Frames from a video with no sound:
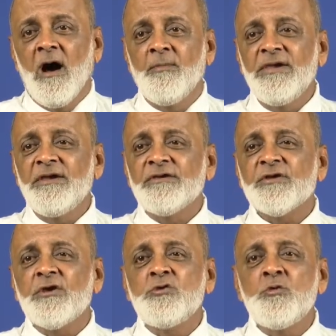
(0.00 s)
Humming is
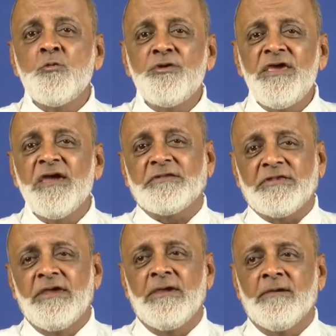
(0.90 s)
a
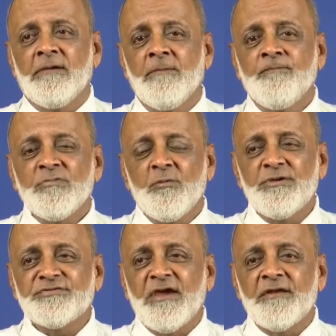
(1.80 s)
unique thing
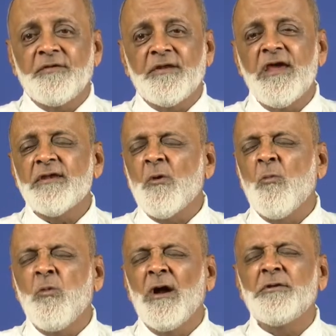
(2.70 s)
which can create a
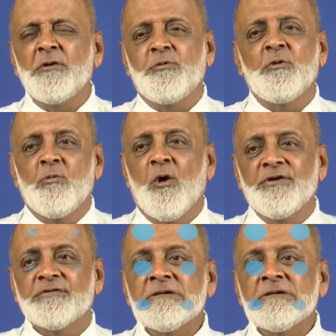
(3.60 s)
wonderful voice.